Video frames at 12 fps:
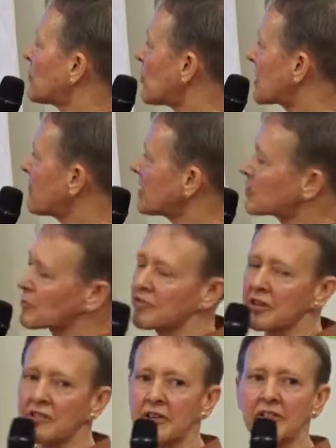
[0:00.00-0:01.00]
one of the
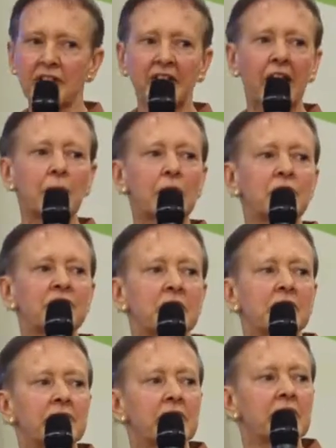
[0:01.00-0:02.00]
interesting things that came out of some
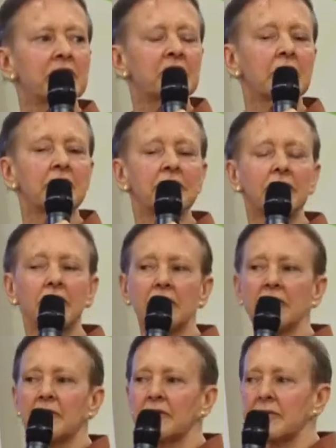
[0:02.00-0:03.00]
of
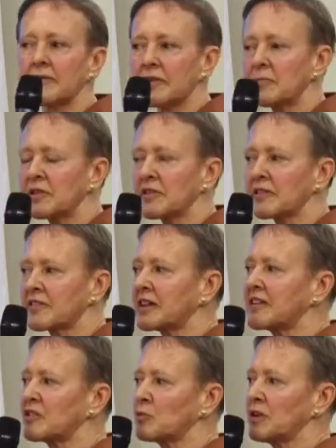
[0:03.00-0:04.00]
the
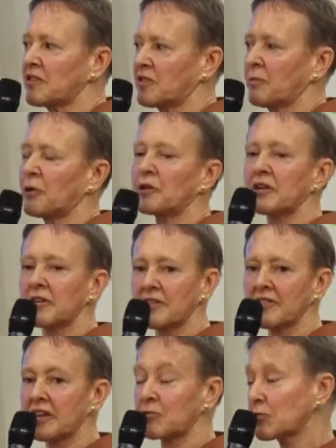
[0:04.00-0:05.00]
studies we supported in
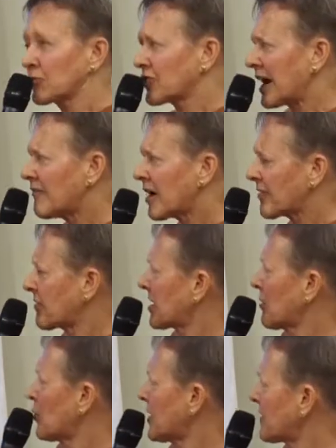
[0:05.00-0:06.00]
Central Java, I think
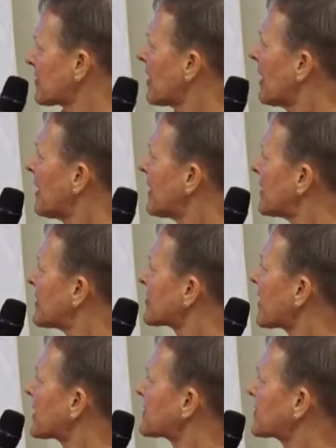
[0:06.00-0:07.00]
it was, is
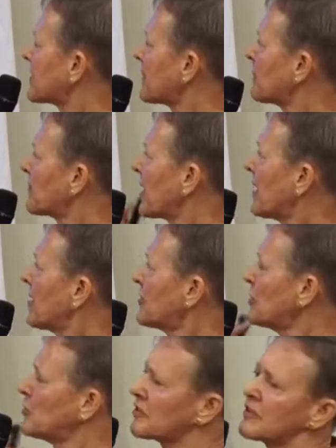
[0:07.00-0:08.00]
that the
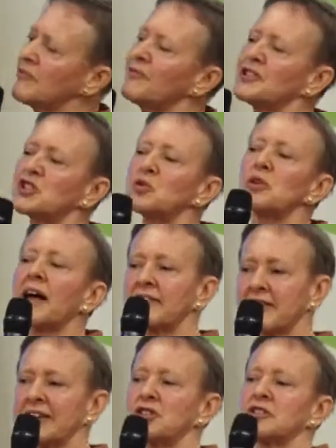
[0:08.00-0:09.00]
use of
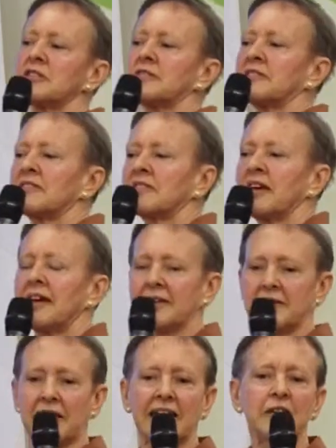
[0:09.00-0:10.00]
visualizations,
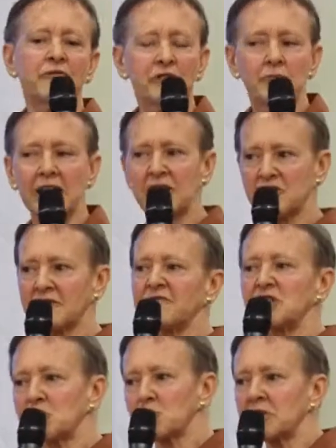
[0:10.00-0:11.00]

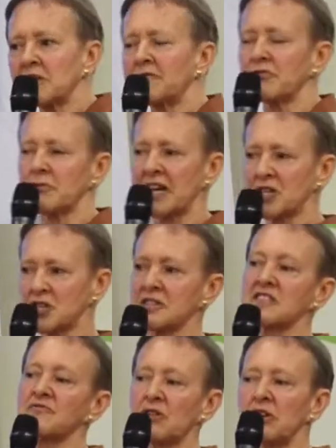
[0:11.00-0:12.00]
visual information
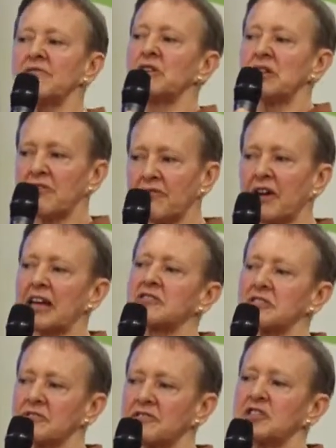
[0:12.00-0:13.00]
is very, very
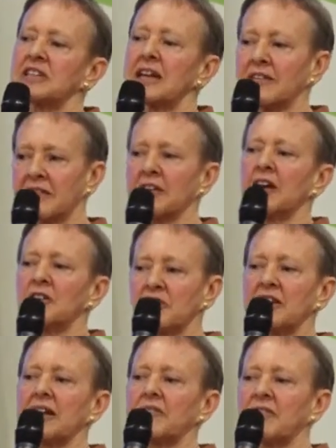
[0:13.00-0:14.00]
effective to
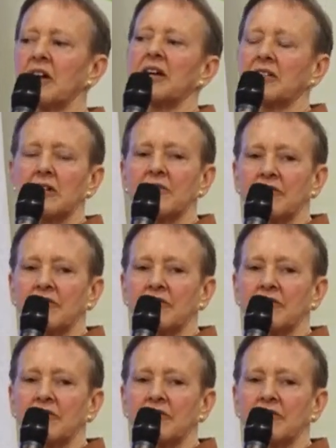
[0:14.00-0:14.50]
get the idea of